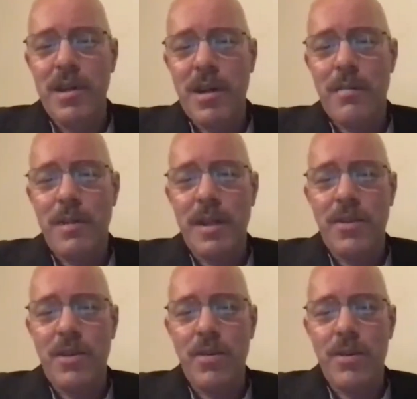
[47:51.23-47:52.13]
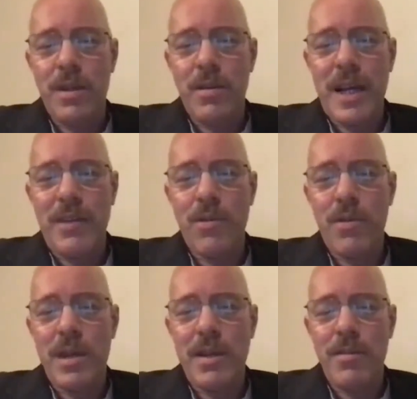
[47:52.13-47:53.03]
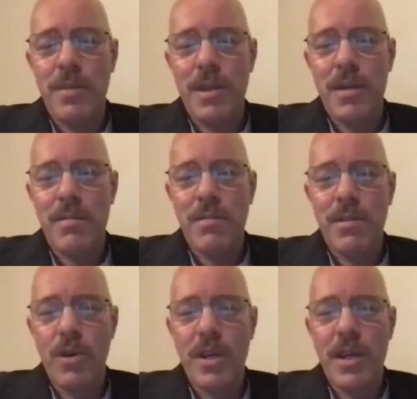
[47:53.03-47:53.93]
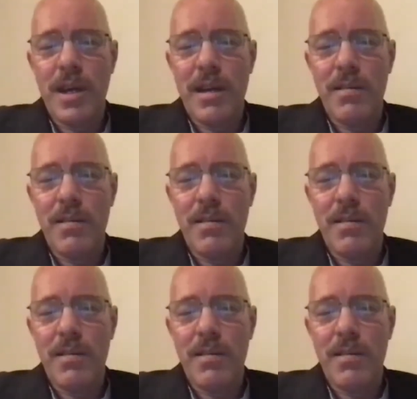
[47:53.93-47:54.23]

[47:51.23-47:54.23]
And so, you know, that's what we need to be looking at.